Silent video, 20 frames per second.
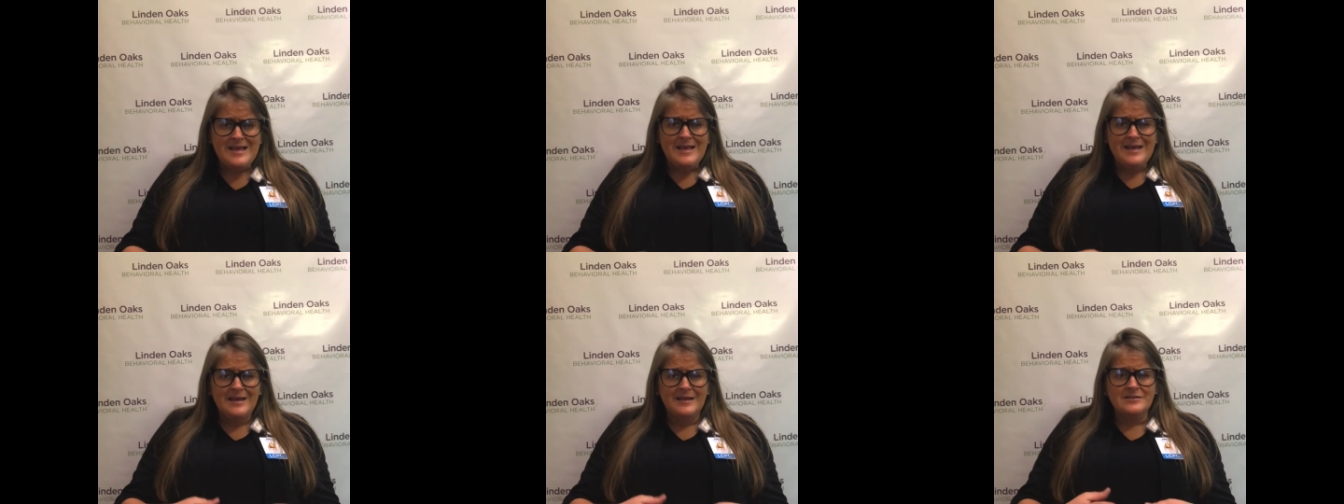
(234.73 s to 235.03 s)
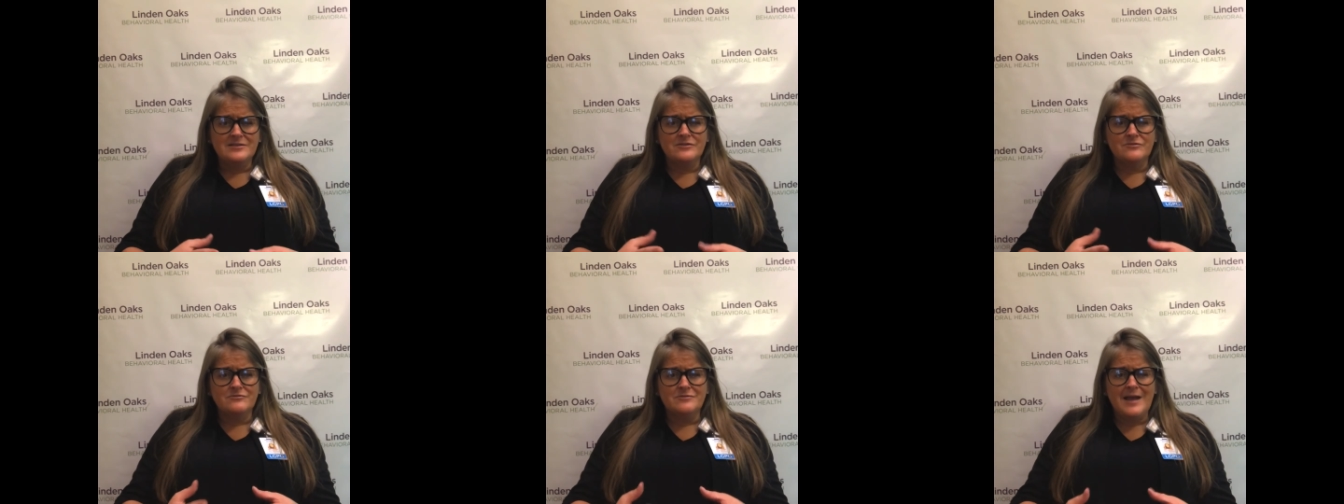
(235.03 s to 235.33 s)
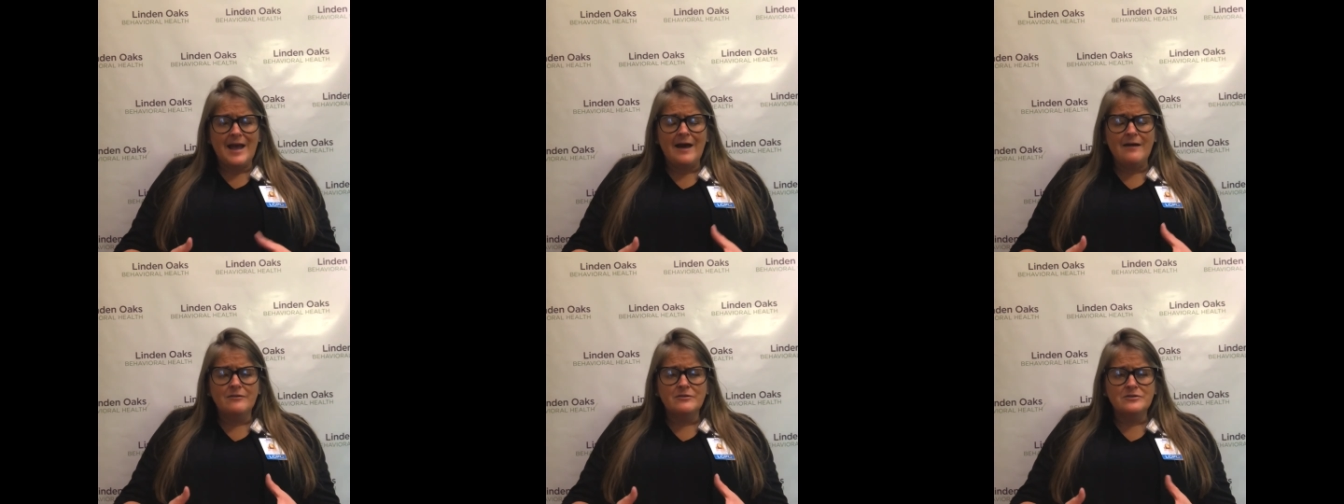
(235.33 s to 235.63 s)
And so
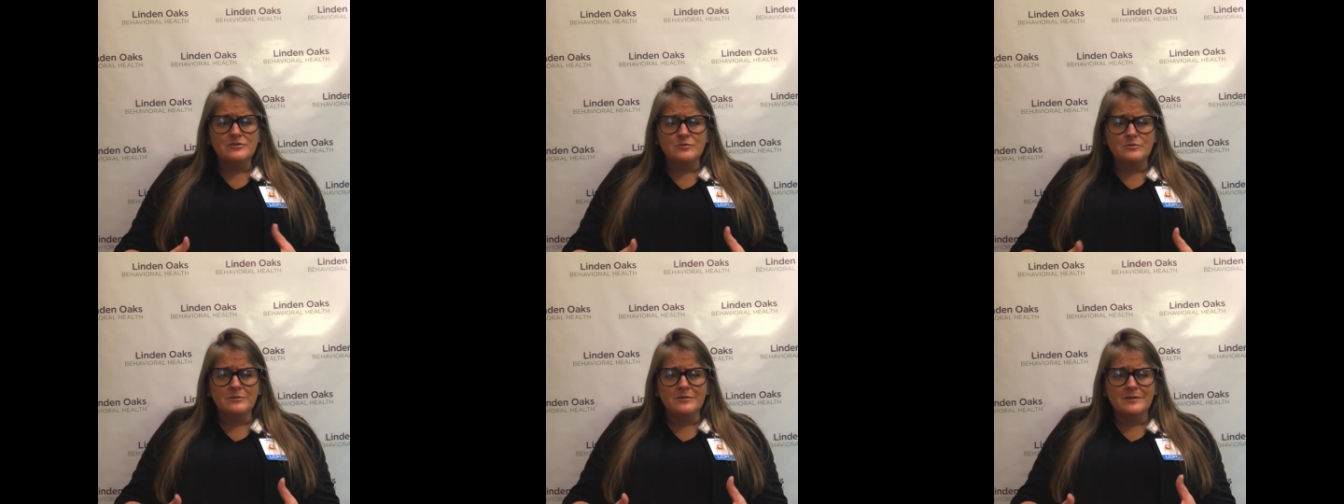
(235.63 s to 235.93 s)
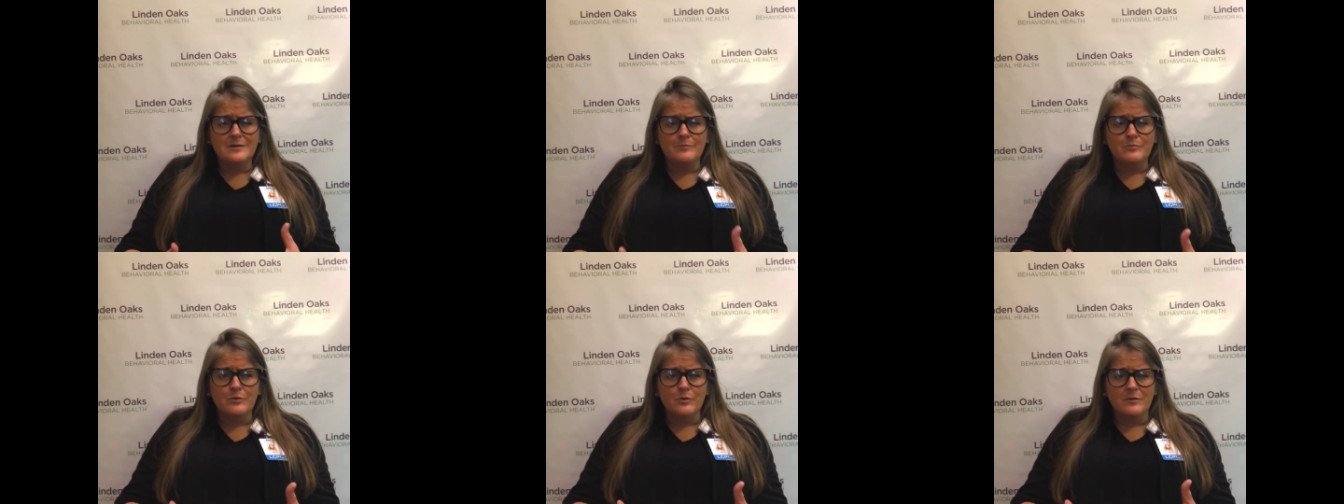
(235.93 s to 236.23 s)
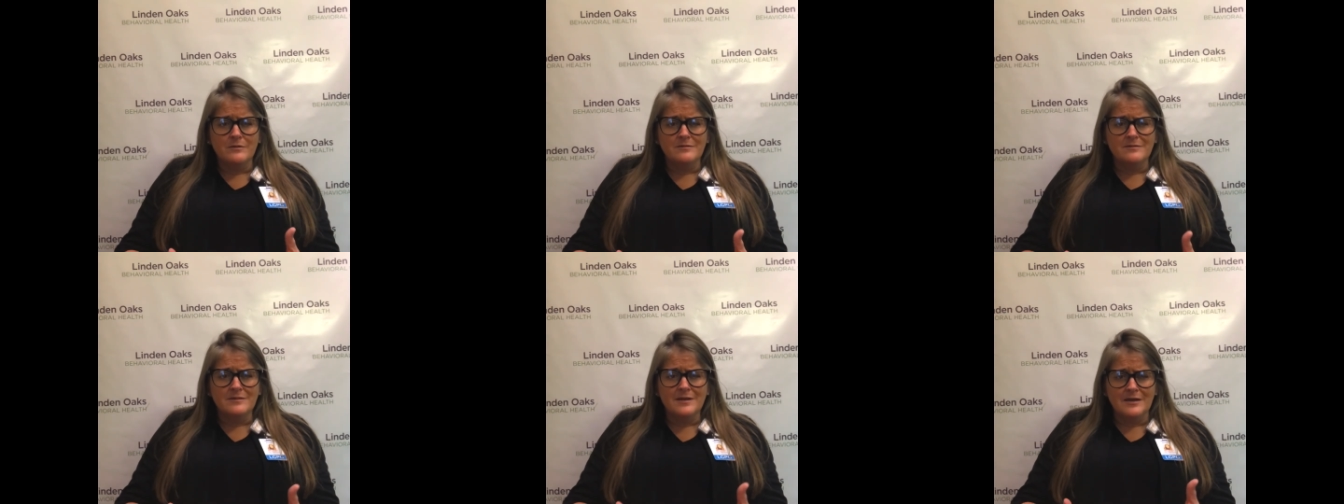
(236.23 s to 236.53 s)
now it's really
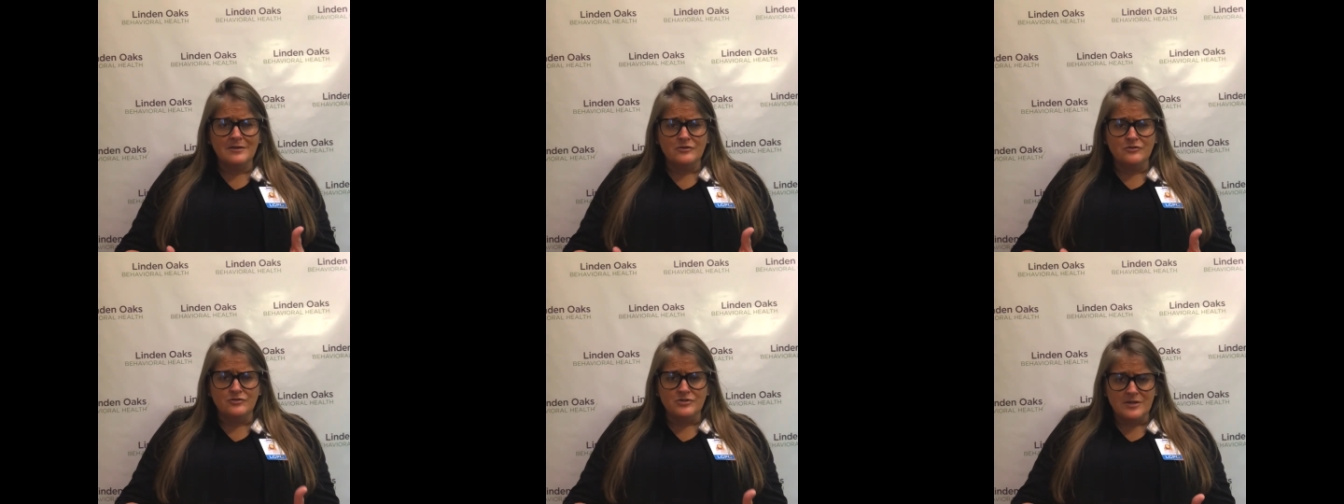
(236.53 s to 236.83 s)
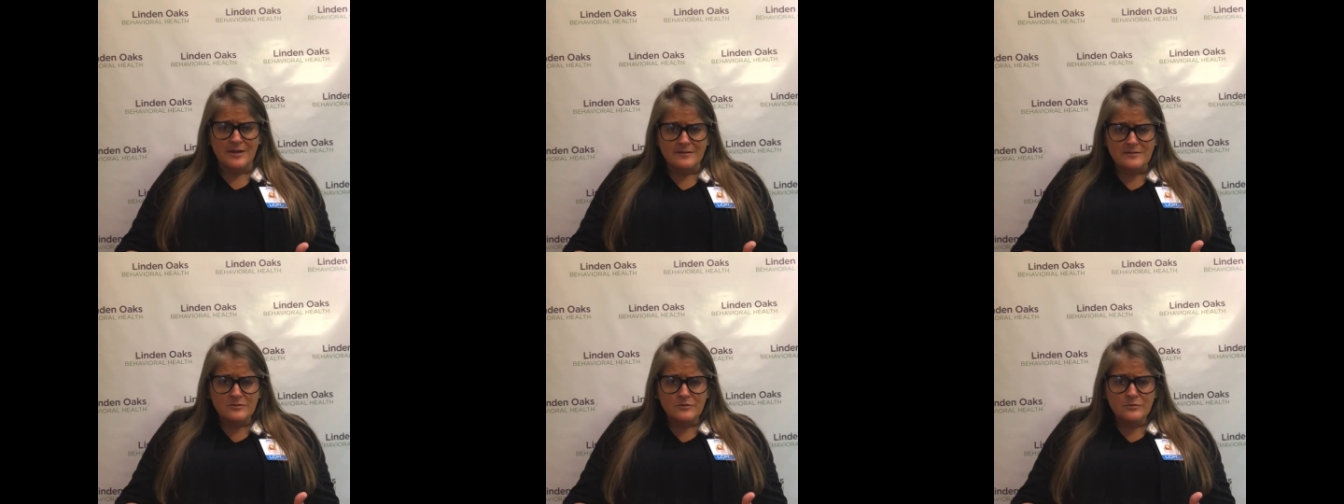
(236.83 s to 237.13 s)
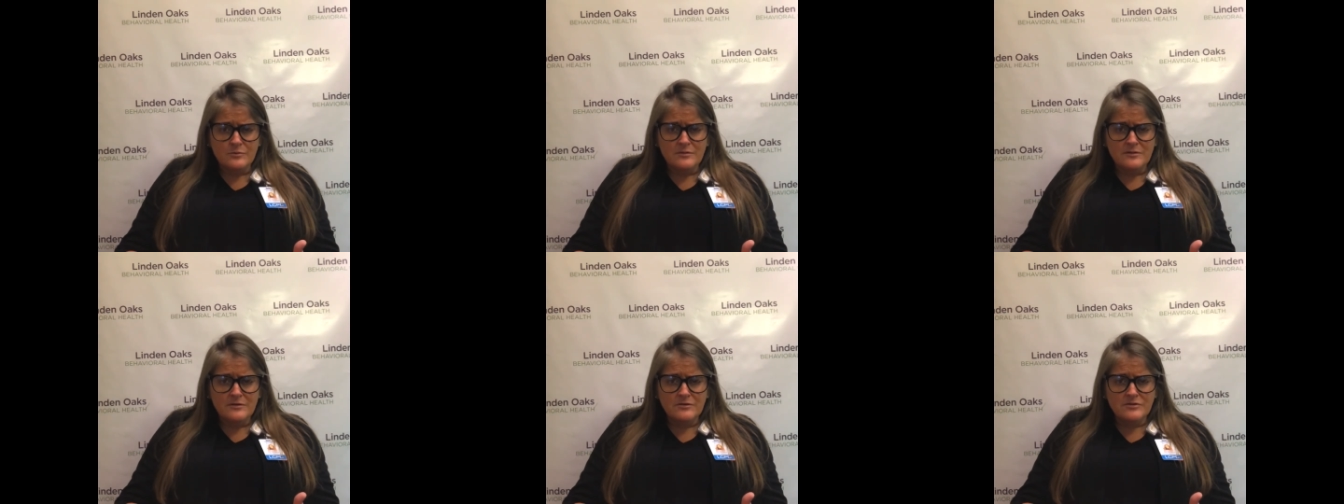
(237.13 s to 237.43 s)
important that you're gentle
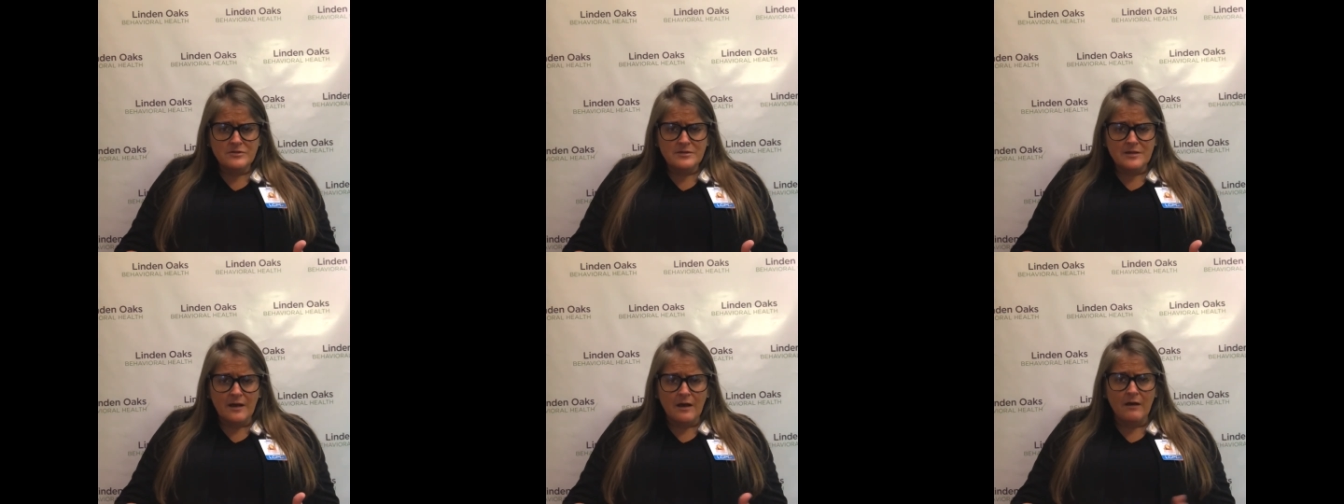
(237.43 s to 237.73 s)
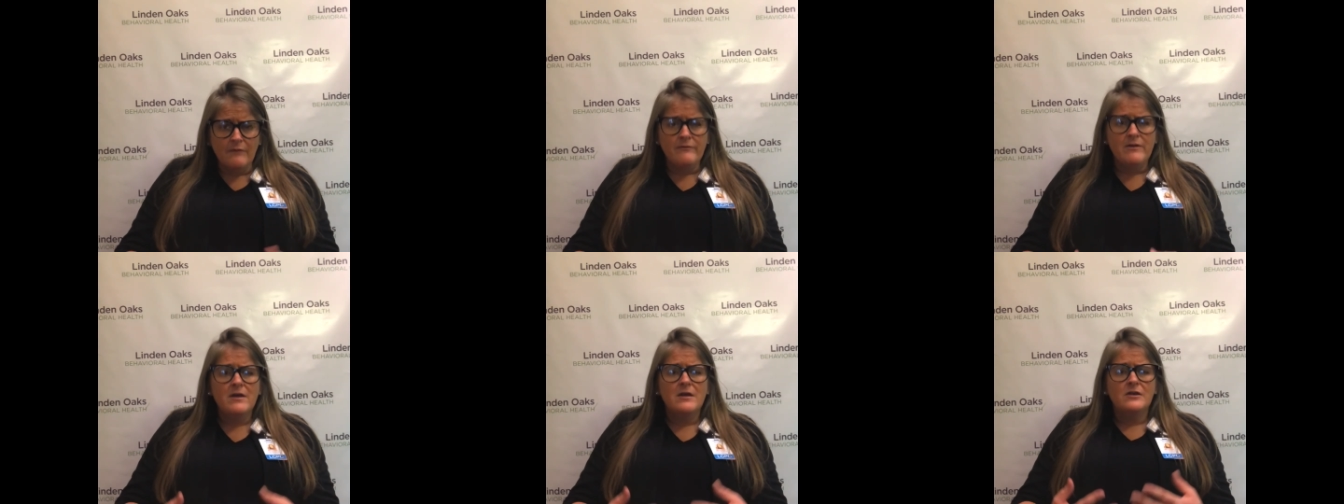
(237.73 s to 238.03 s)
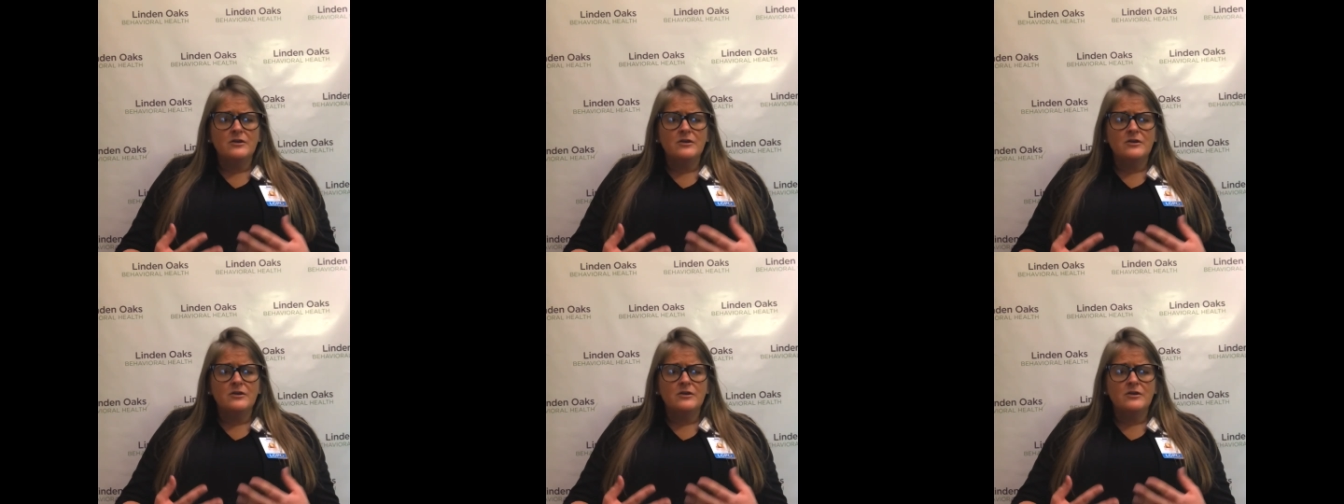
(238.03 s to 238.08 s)
with yourself,